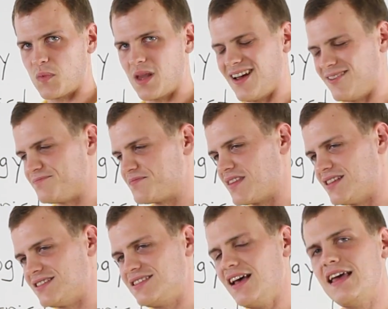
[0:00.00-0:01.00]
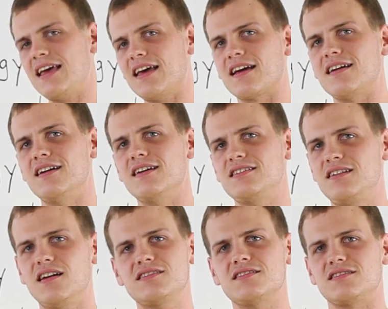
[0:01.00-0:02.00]
Now, the psychic
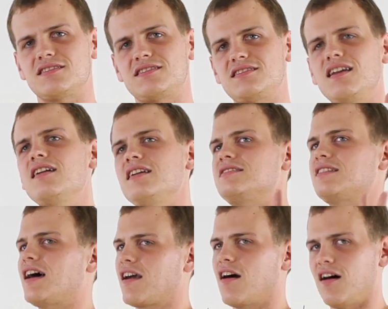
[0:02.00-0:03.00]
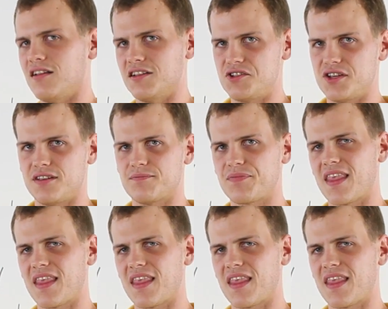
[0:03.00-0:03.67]
doesn't study psychology.